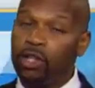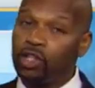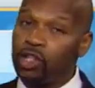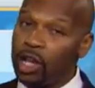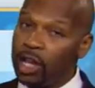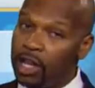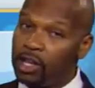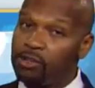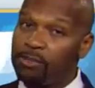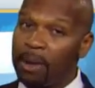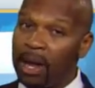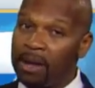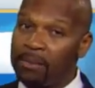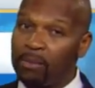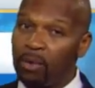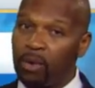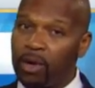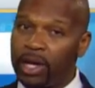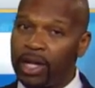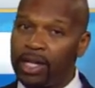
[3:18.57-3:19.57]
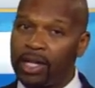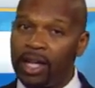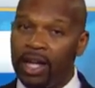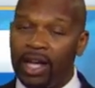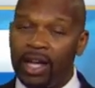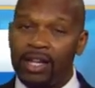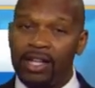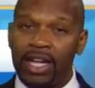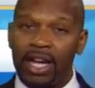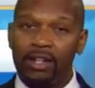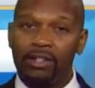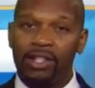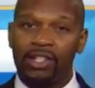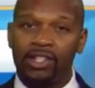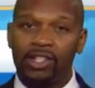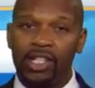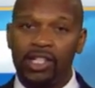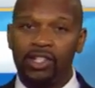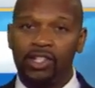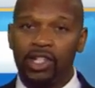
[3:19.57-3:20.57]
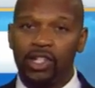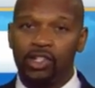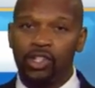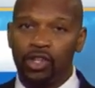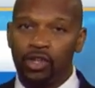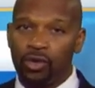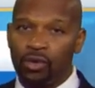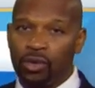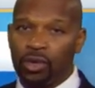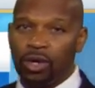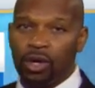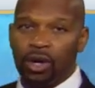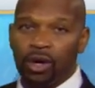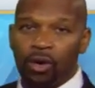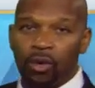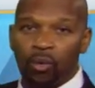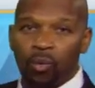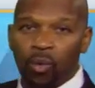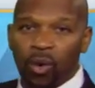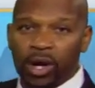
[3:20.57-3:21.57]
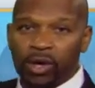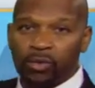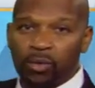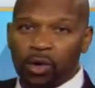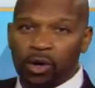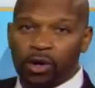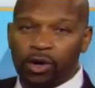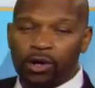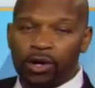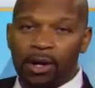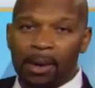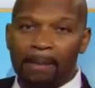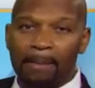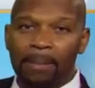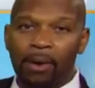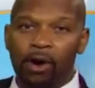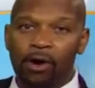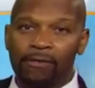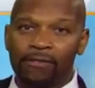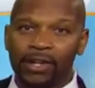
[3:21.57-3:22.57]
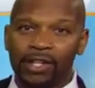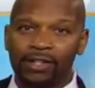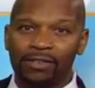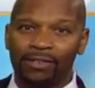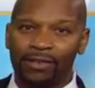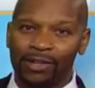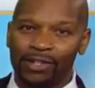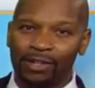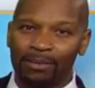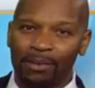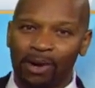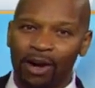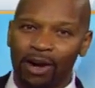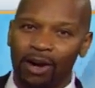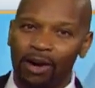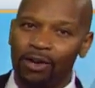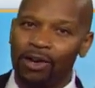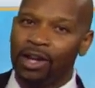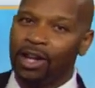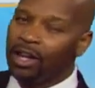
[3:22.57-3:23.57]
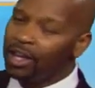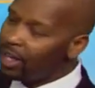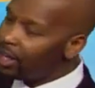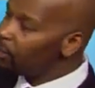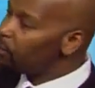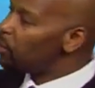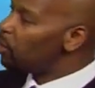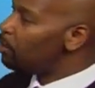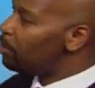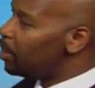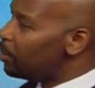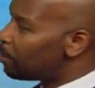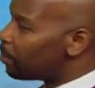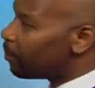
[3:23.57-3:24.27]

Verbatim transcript: the change by morning down to 62. One word, perfect for tomorrow. It will be